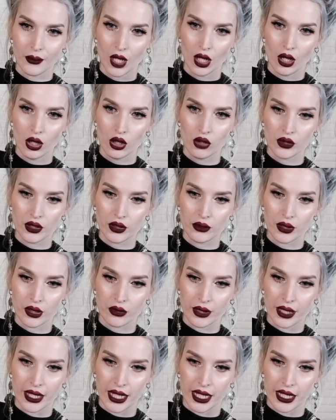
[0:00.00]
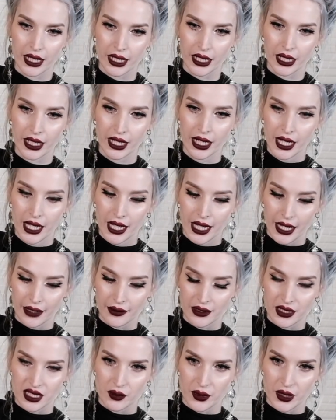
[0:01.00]
Hopefully we don't get any in the
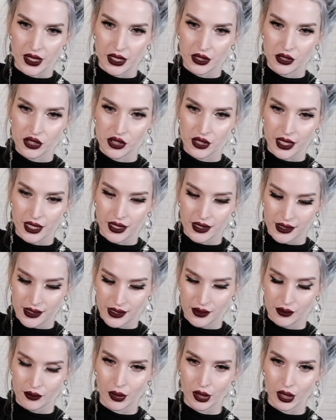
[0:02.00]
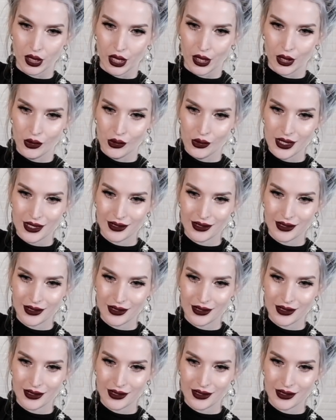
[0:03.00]
spinach that is below